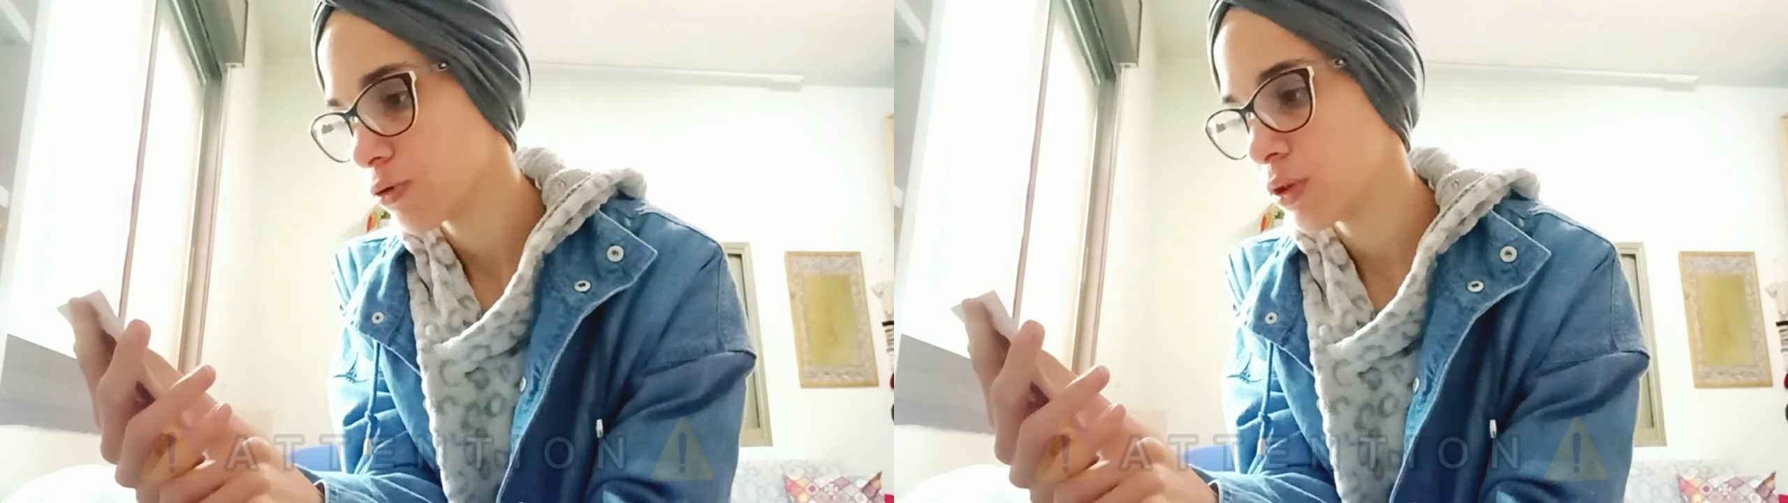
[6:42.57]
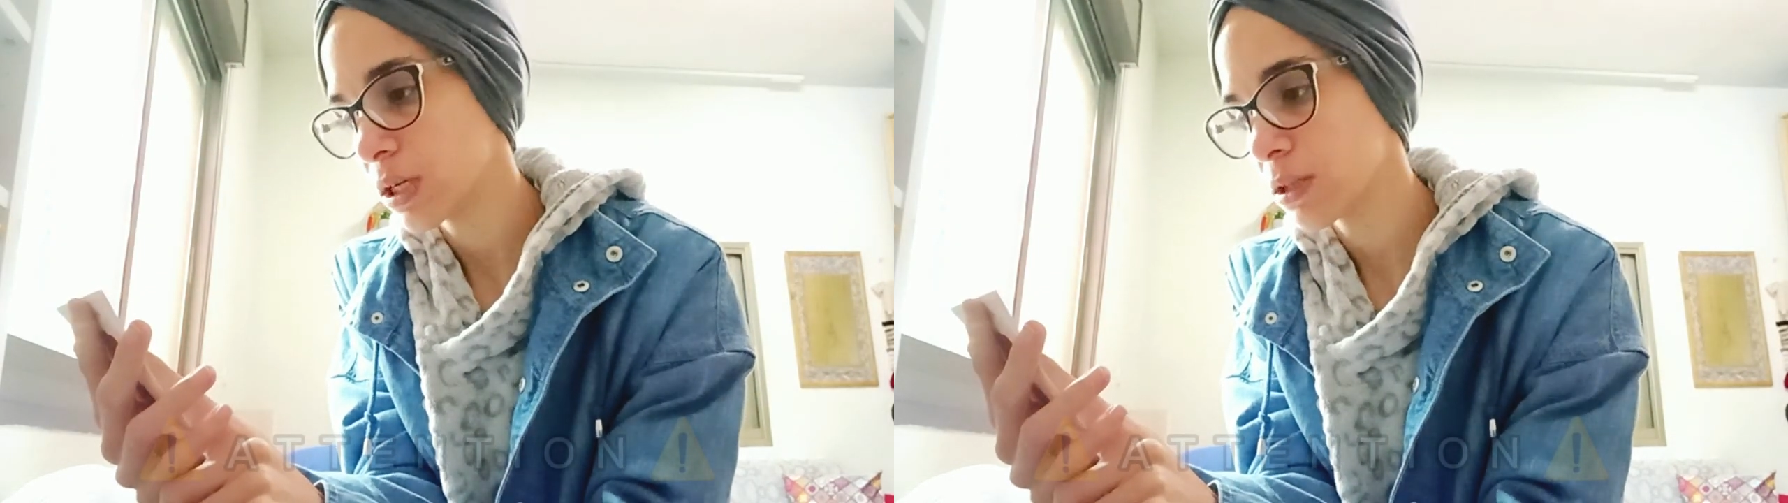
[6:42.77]

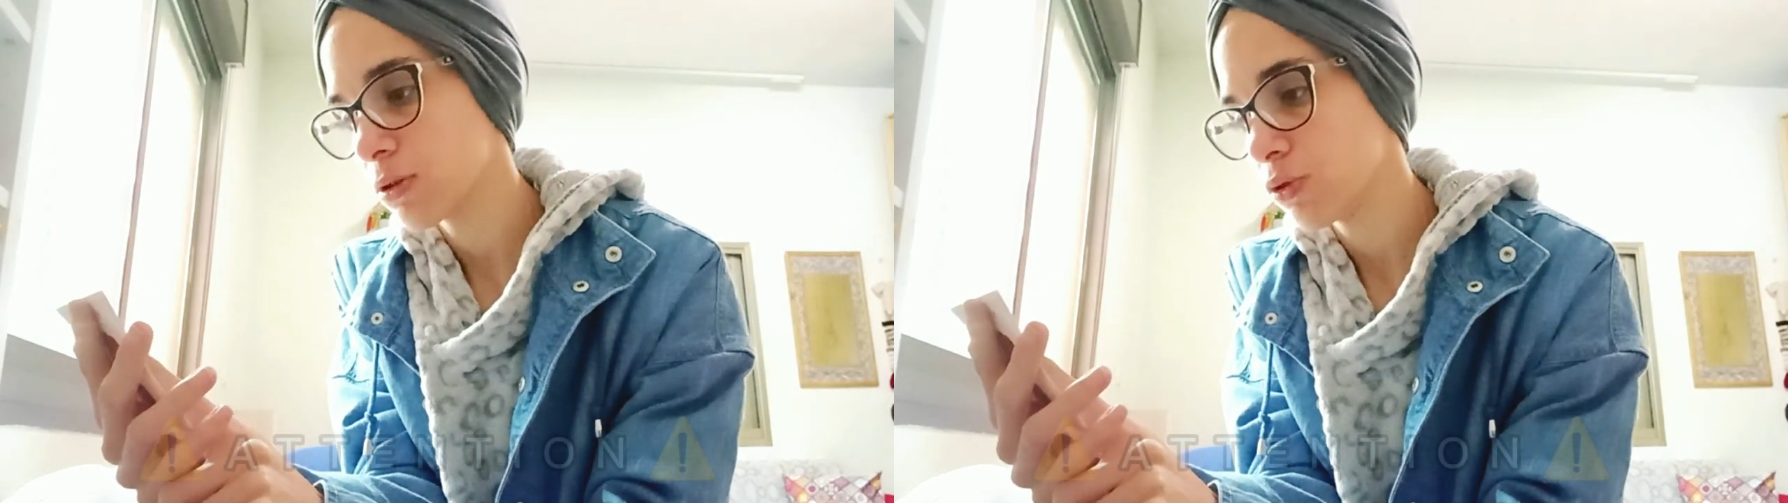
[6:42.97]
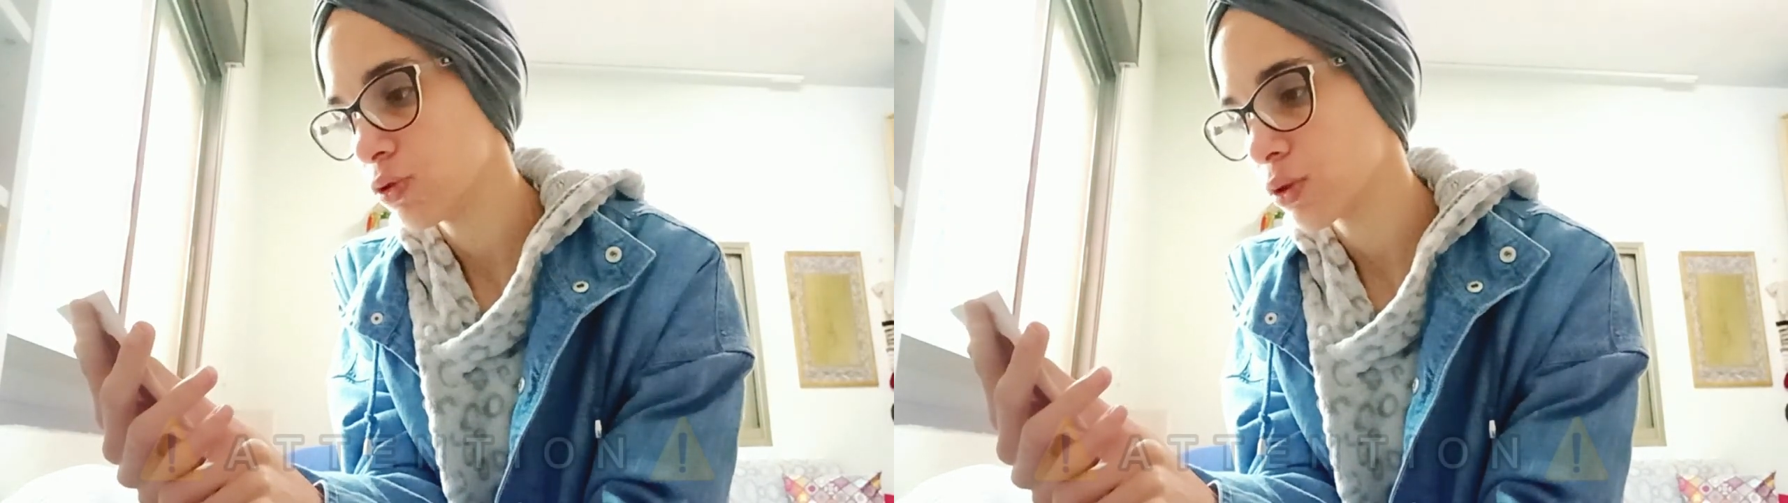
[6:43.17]
Do
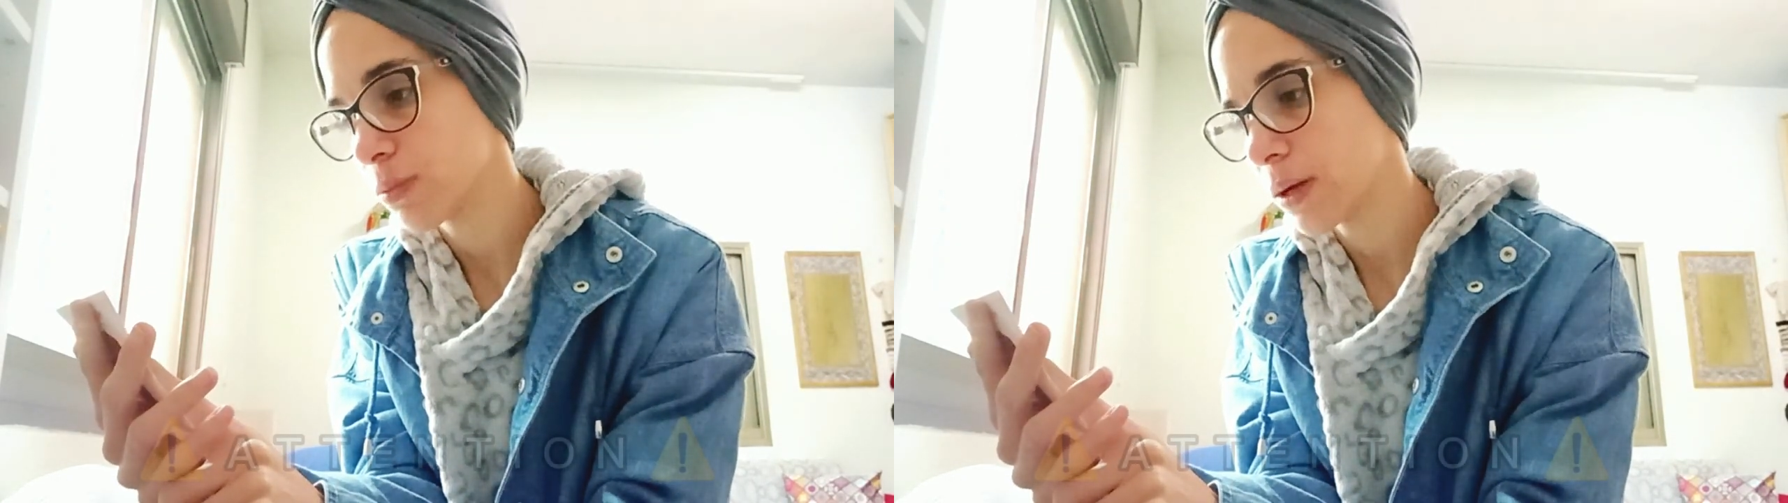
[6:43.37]
not use